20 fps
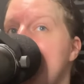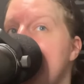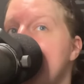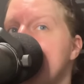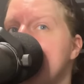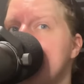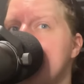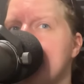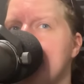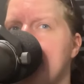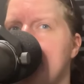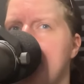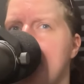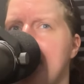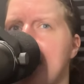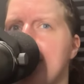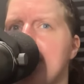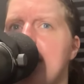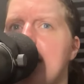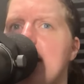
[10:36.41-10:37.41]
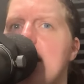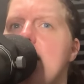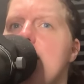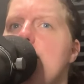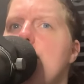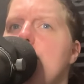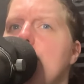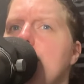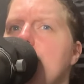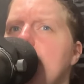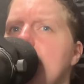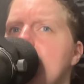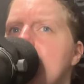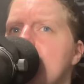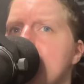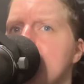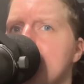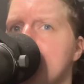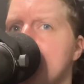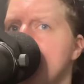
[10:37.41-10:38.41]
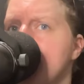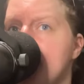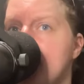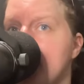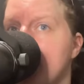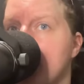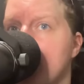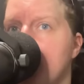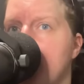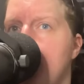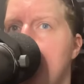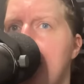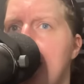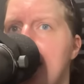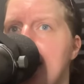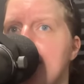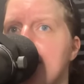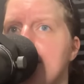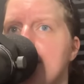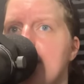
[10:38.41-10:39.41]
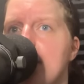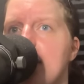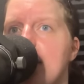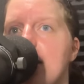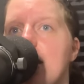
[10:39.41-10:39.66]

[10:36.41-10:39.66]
excellent man that he thoroughly deserves a good wife.